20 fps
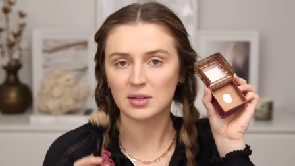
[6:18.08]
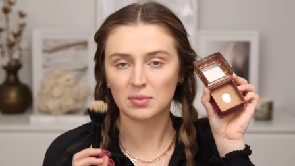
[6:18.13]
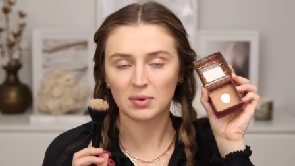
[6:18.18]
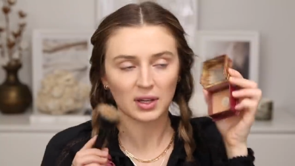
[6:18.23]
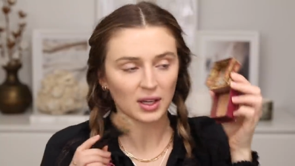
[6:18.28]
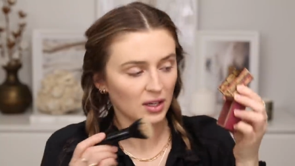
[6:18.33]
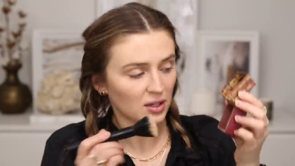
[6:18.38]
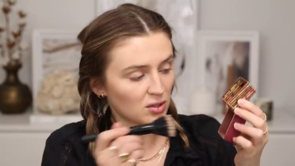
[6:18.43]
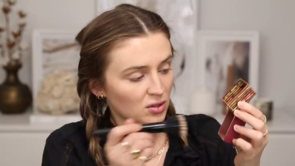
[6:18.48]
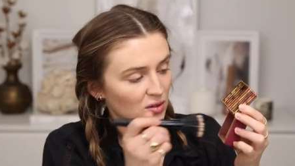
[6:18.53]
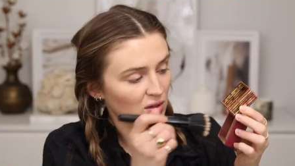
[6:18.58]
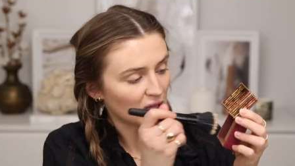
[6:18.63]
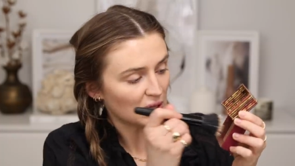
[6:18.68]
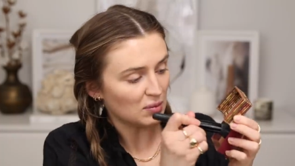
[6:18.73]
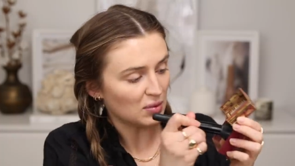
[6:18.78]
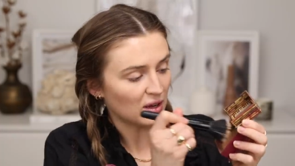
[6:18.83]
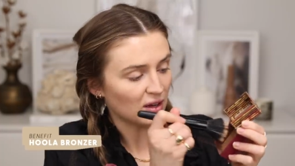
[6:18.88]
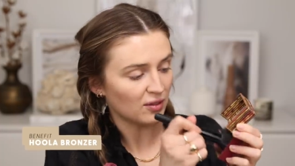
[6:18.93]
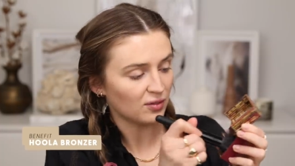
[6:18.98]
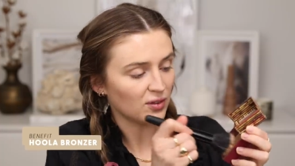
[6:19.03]
dipping into the
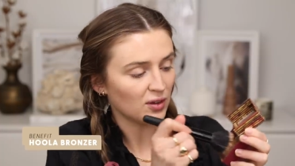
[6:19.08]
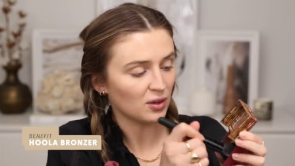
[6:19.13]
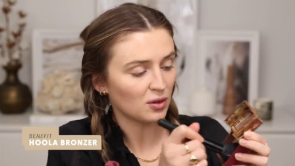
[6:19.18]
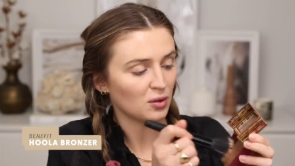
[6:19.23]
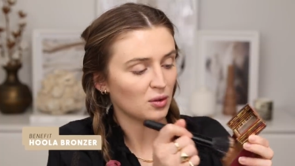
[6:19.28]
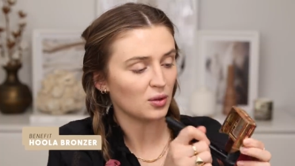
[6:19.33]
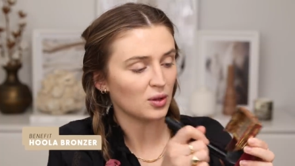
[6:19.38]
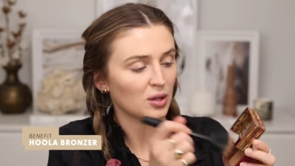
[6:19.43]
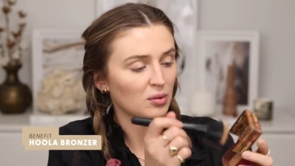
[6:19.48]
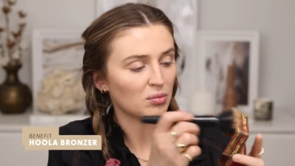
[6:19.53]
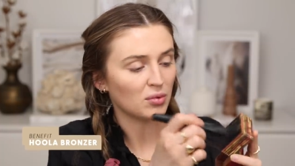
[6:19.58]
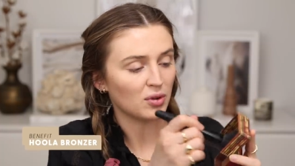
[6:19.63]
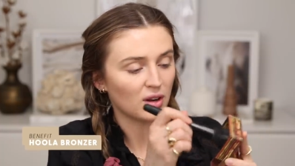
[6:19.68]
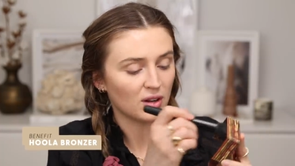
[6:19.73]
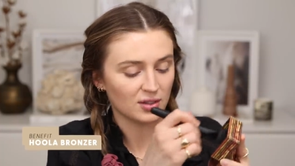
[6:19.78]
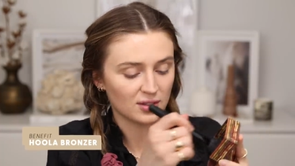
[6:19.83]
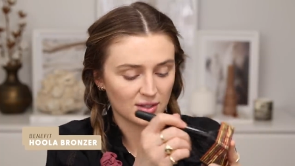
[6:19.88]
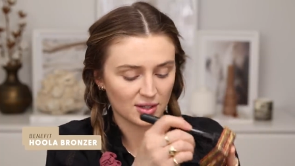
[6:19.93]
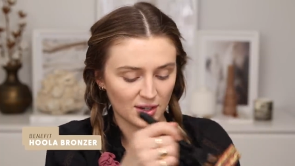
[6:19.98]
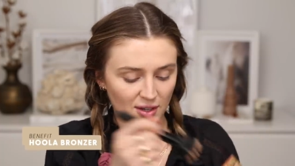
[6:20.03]
Benefit Hoola
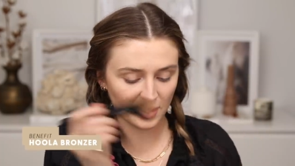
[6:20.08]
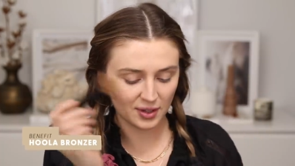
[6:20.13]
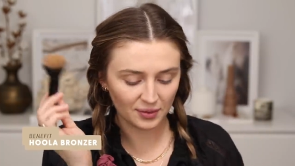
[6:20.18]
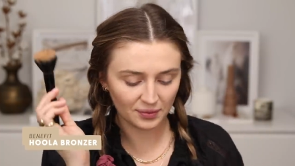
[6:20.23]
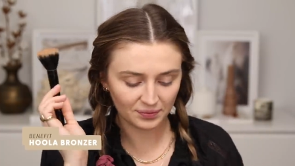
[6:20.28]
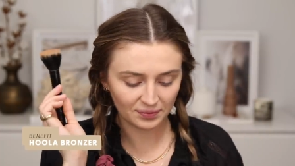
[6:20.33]
Bronzer